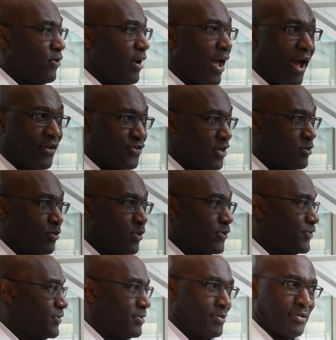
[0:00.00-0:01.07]
her accent
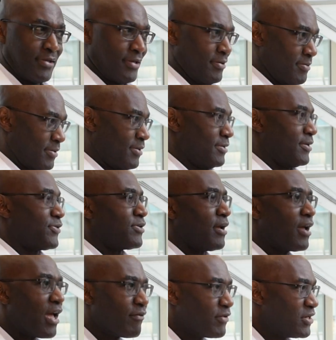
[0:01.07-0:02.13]
was
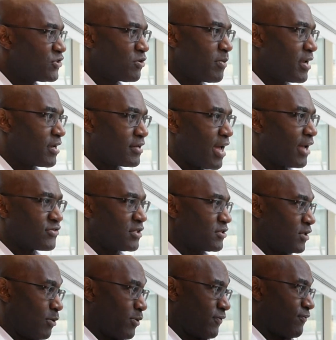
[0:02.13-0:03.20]
this heavy Jamaican
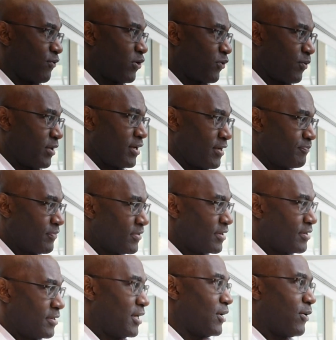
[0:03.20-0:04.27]
accent. It was virtually,
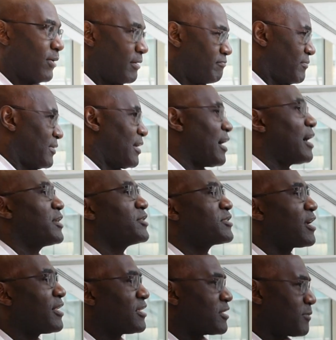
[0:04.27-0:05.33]

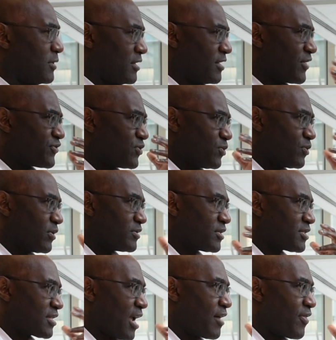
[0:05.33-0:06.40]
unintelligible unless you
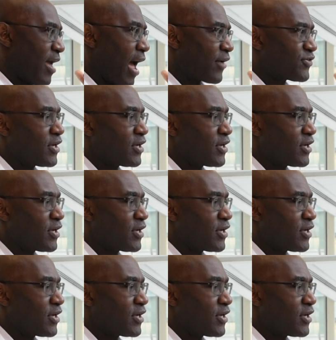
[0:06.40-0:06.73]
understand the